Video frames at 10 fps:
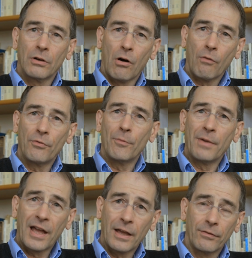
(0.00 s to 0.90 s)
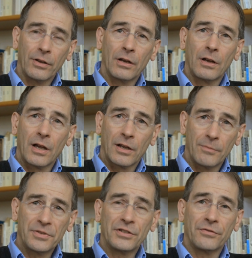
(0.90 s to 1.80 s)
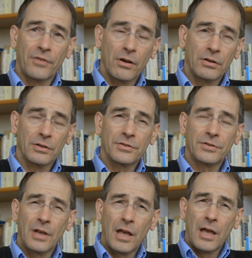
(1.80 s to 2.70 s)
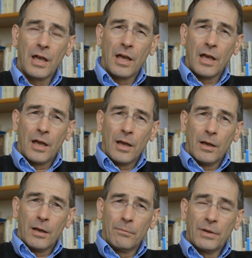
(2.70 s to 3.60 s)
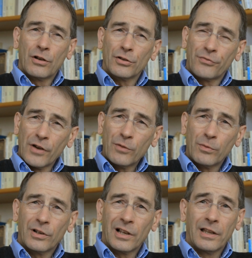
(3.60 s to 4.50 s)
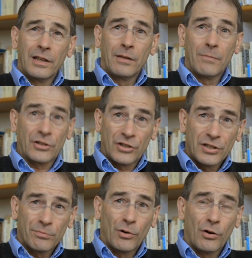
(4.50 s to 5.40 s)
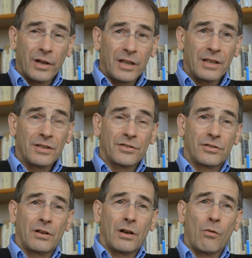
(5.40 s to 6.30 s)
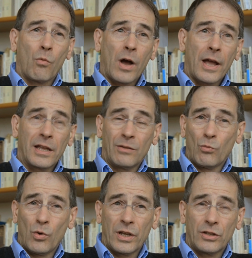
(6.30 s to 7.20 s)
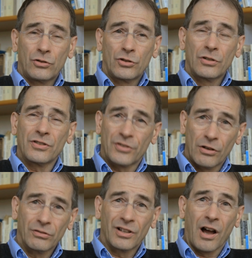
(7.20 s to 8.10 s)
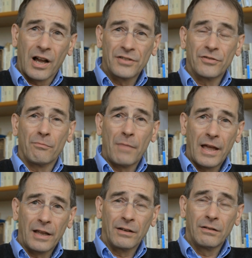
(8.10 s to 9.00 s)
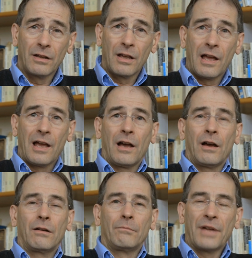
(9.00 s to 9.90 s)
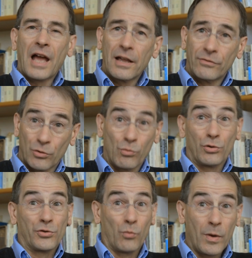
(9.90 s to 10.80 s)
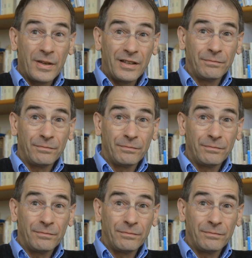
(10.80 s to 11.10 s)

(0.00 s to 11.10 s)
of the behaviour comes into focus, because frequently machismo is a way in which certain kinds of men behave towards women,